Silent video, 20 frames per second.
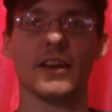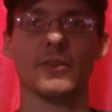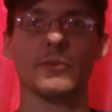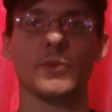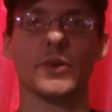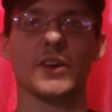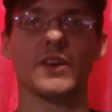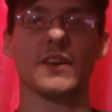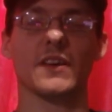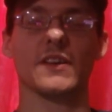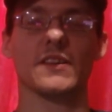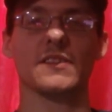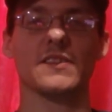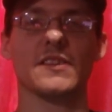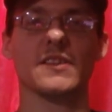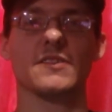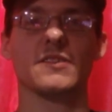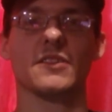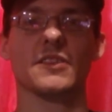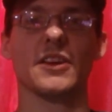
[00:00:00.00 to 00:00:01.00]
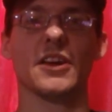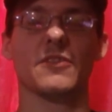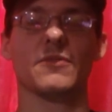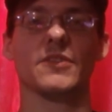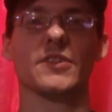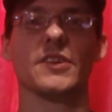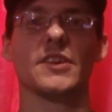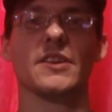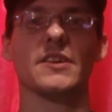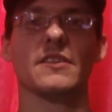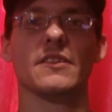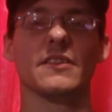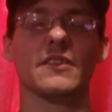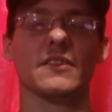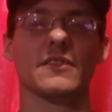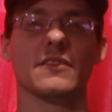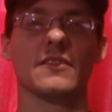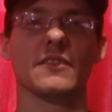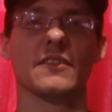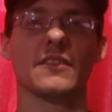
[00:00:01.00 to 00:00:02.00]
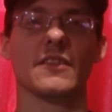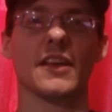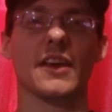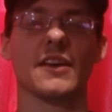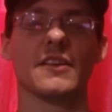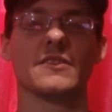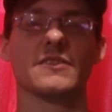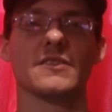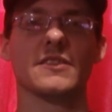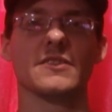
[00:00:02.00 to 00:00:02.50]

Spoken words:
because these are definitely things